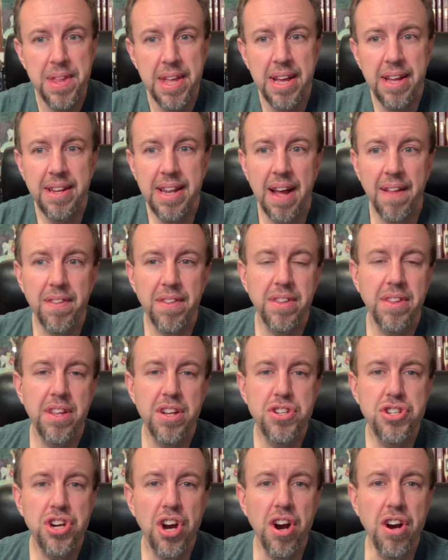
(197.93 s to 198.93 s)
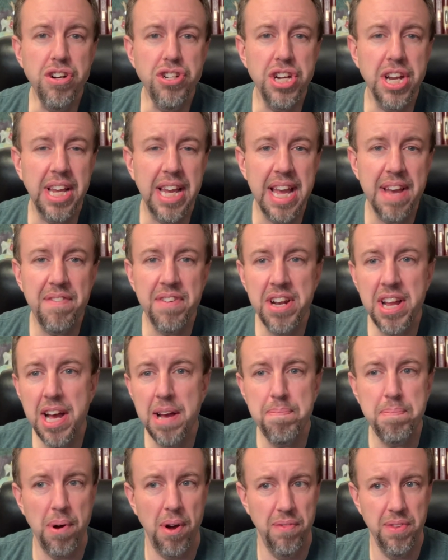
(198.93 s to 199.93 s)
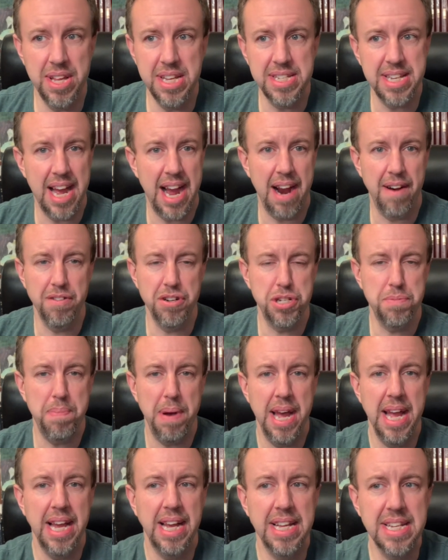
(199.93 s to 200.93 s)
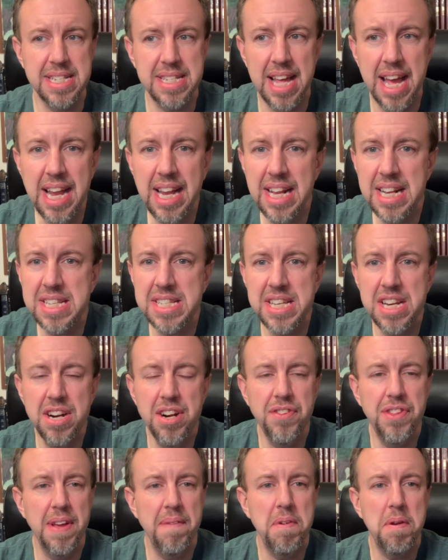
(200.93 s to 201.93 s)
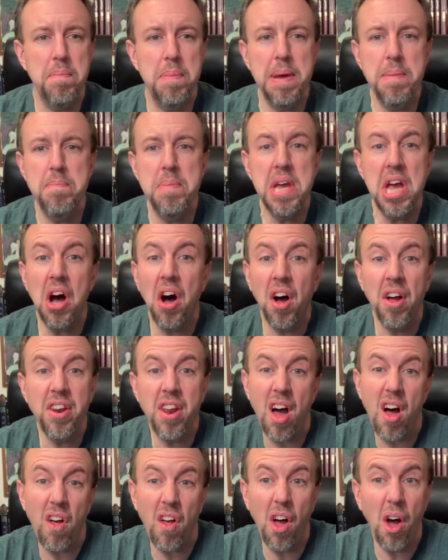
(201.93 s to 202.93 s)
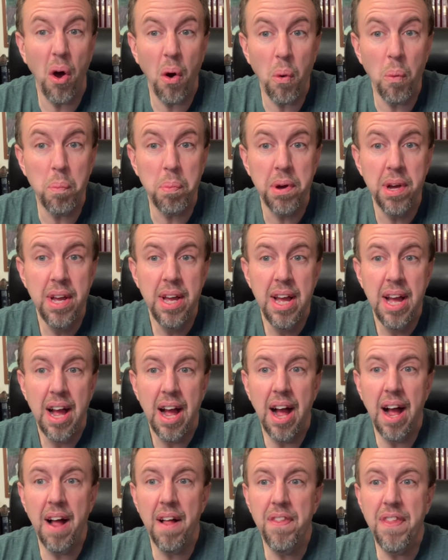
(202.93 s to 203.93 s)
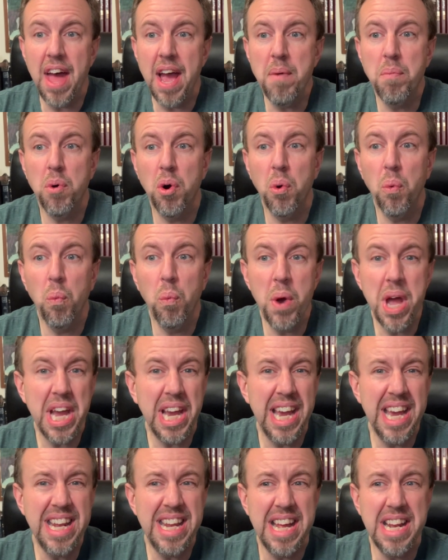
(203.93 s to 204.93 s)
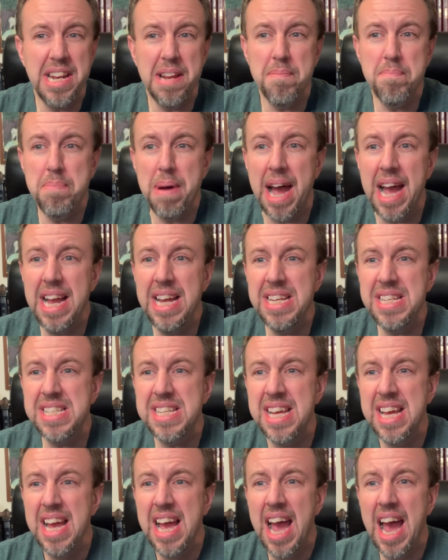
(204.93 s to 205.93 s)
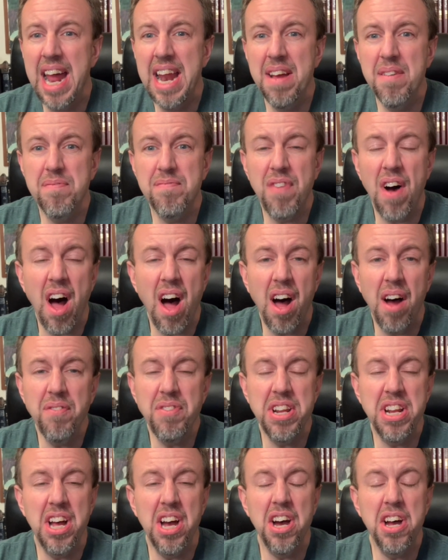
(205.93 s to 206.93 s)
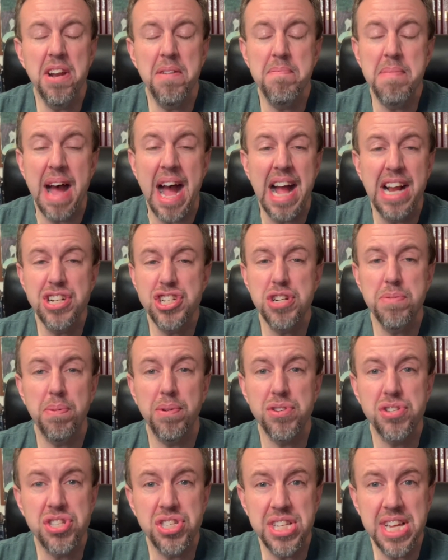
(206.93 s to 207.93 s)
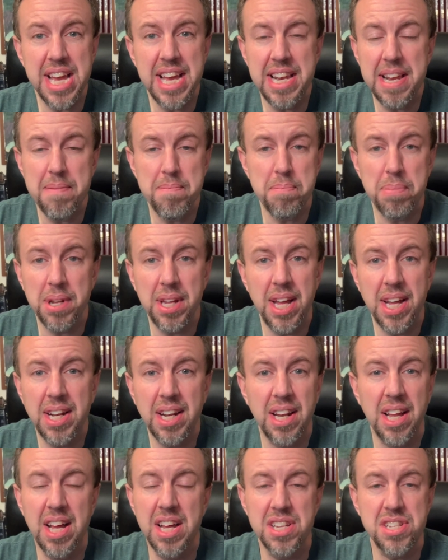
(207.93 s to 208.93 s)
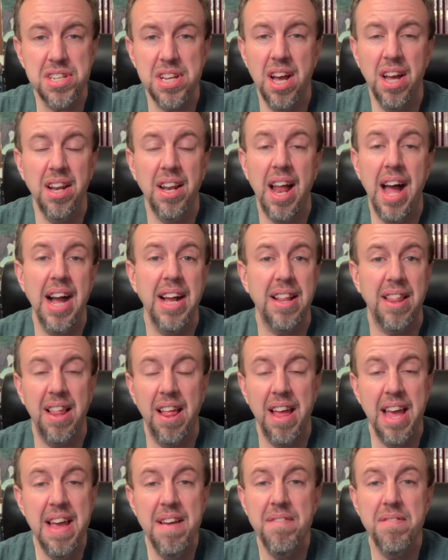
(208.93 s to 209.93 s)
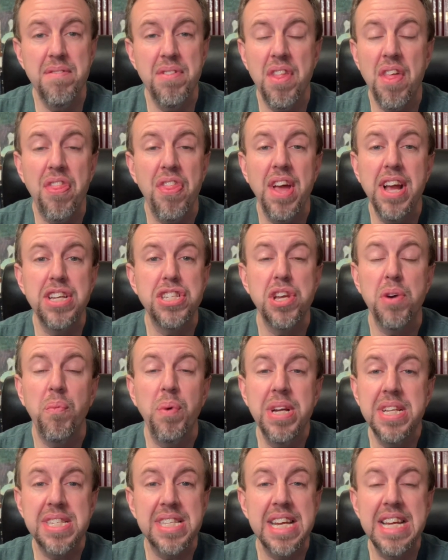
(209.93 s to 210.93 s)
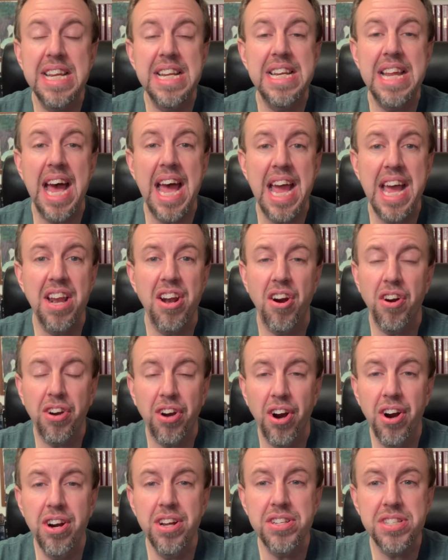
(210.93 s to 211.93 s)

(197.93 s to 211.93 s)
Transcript: Now, the church had given up on these Irish pagans. They considered them to be beyond all hope. They were wicked and debased and involved in unimaginable sin and bloodlust, unlike even the things that we see today in our current